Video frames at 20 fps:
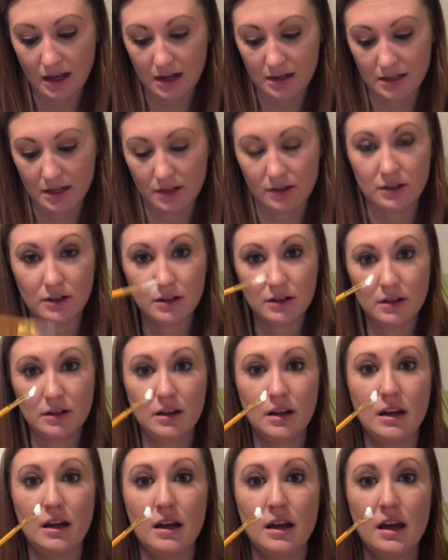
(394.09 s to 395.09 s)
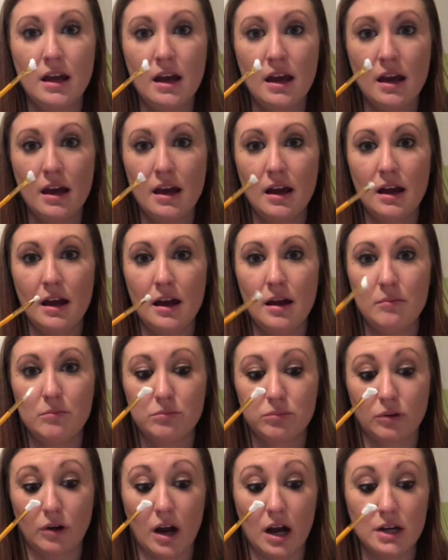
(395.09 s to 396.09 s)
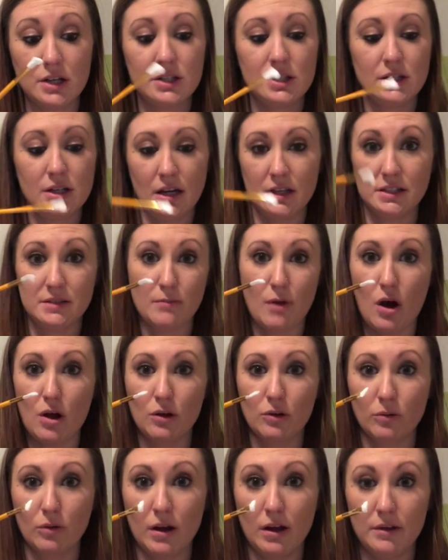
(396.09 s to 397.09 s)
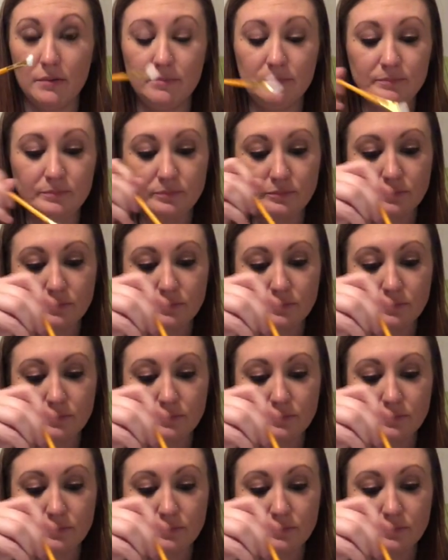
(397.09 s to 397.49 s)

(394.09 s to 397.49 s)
another brush, a smaller one,